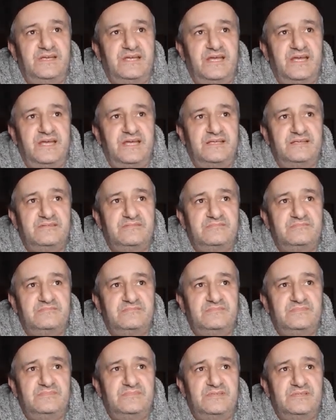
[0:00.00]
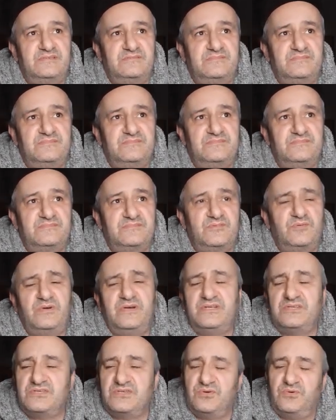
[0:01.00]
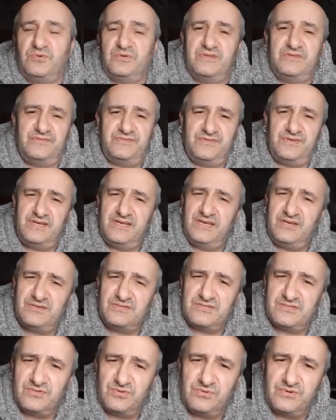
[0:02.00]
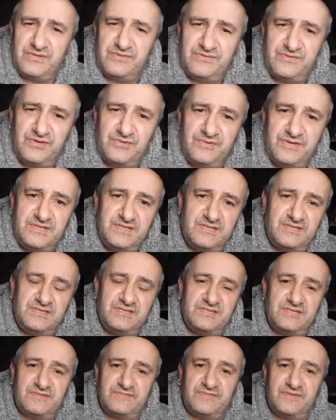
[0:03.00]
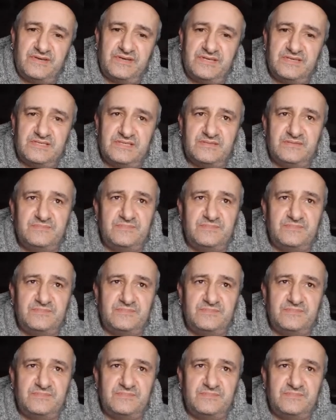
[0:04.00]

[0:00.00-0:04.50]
And, you know, quite tall and thin. He looks tall and thin, or he did in this fight.